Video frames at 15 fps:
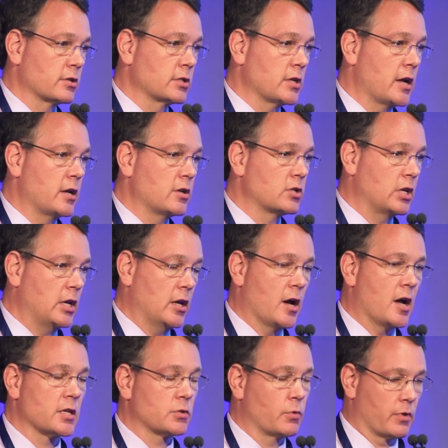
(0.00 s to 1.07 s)
signage
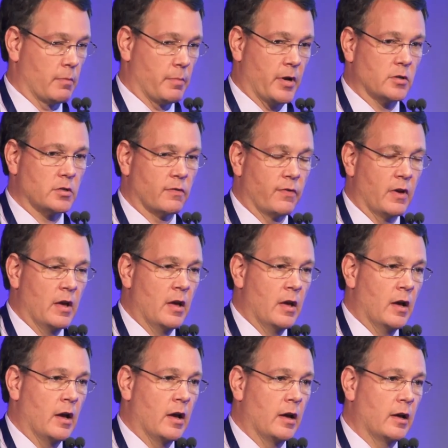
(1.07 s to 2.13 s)
kiosk with a bunch of
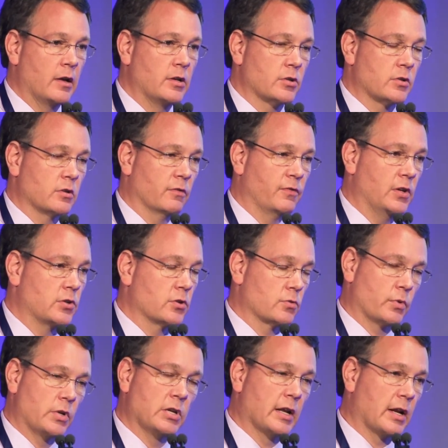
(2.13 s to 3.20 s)
additional features
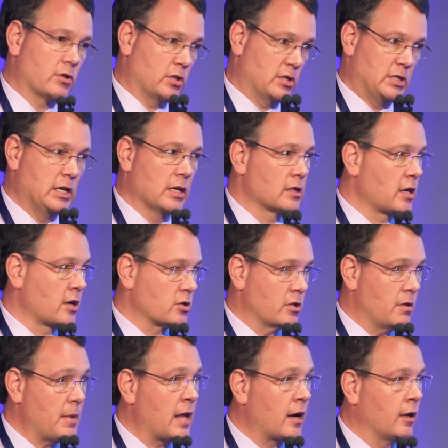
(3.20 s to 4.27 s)
where you could actually see and touch
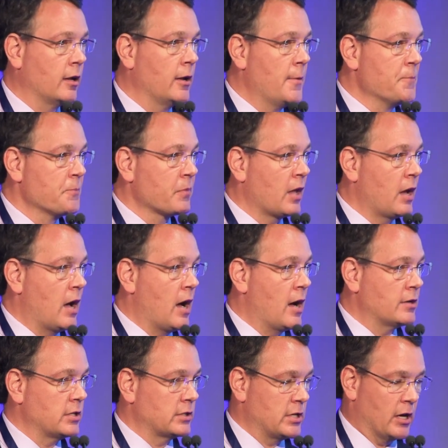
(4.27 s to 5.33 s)
the metal
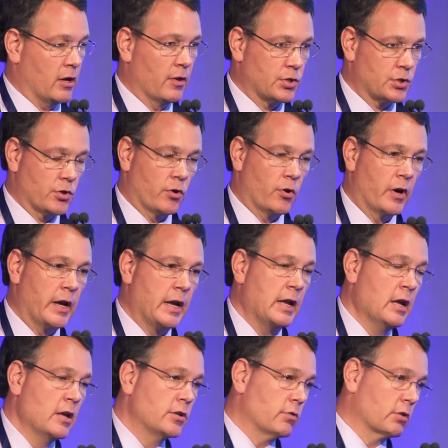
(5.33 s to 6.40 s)
to tell the story,
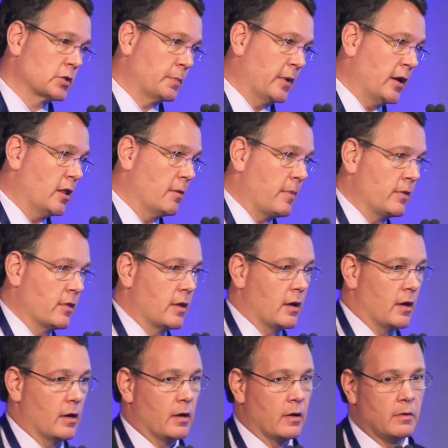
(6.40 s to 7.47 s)
to explain
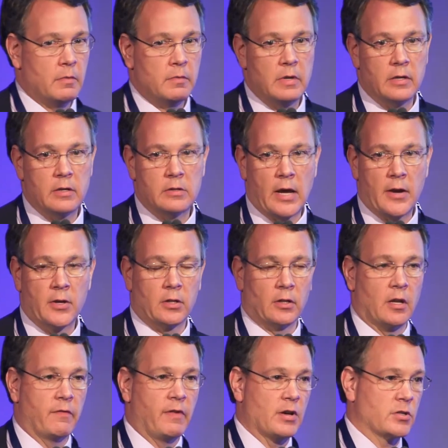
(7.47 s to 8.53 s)
the technical
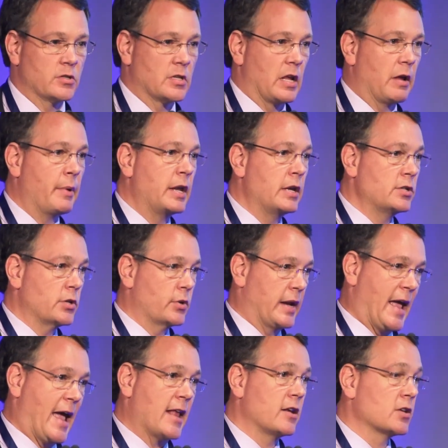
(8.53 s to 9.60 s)
innovations that went into it,
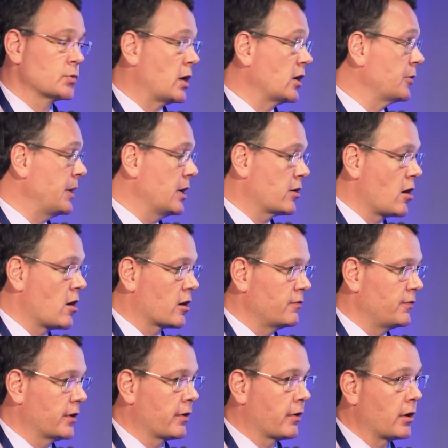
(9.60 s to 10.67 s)
and as well to be a car
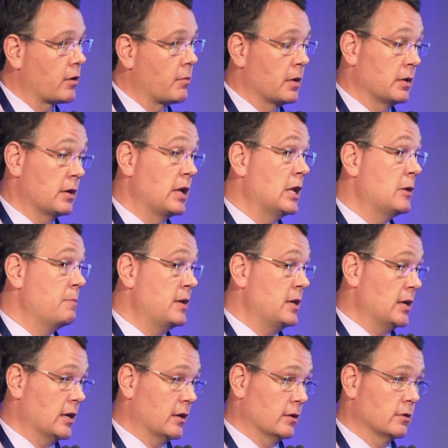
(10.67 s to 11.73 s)
configurator. But it
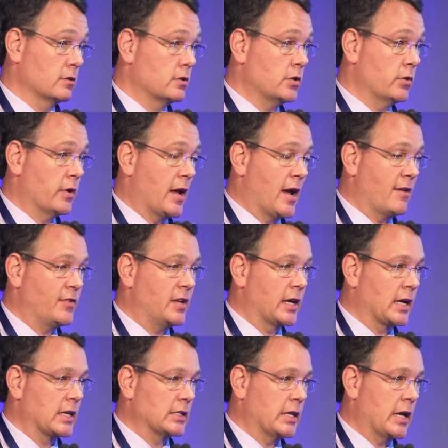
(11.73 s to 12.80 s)
being 2.5
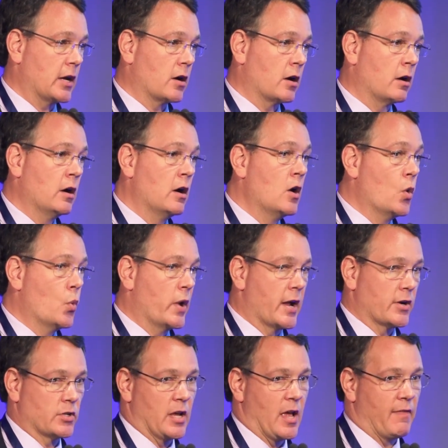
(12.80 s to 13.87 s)
decades later, we
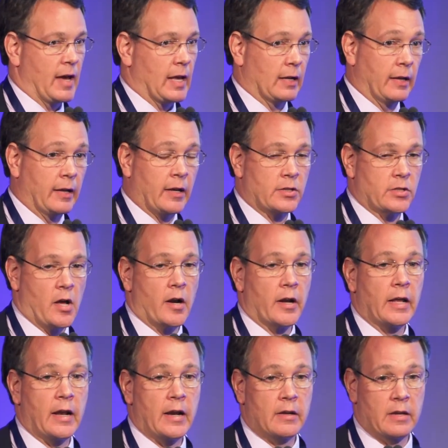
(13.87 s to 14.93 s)
actually have analytics on
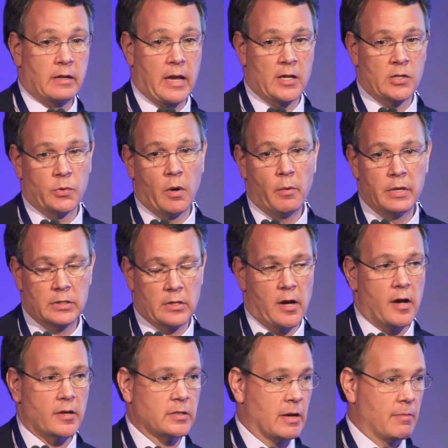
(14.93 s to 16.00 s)
it, and guess what we
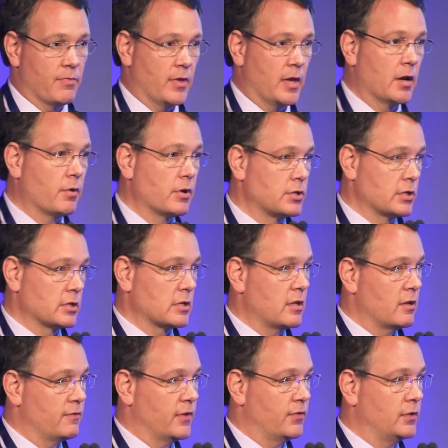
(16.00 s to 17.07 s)
saw? Same thing, which is in
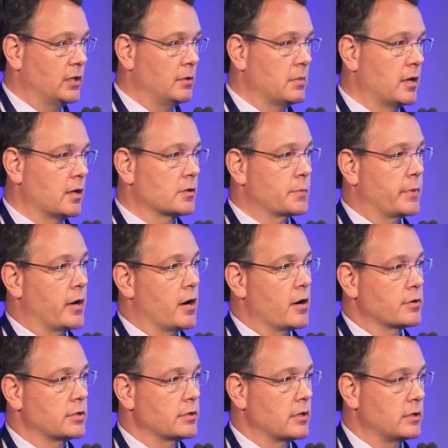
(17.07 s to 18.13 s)
the 15 minutes
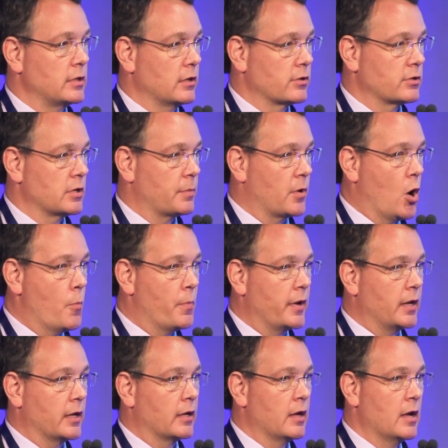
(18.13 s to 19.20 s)
prior to the dealership
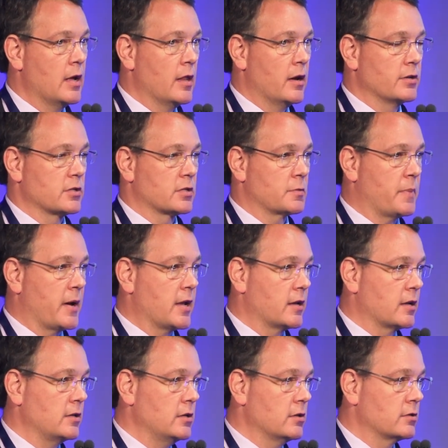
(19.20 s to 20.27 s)
opening, there's a
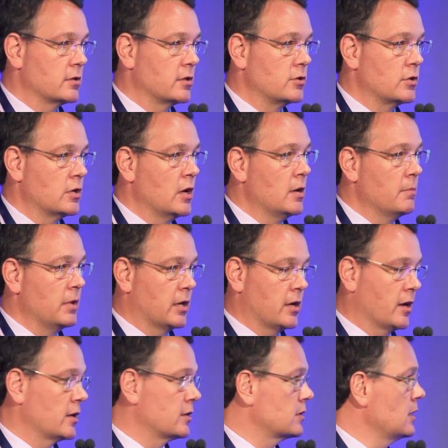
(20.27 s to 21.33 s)
spike in usage
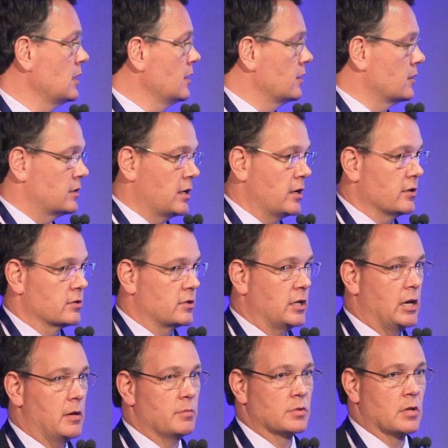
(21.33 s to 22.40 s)
because the sales
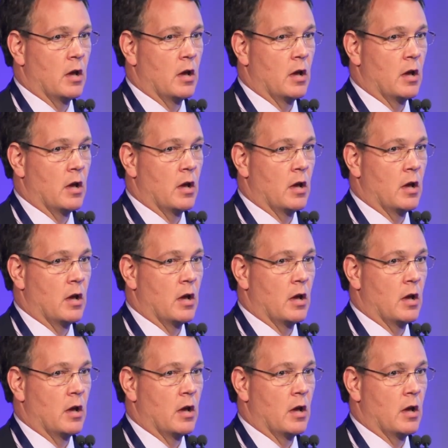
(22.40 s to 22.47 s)
teams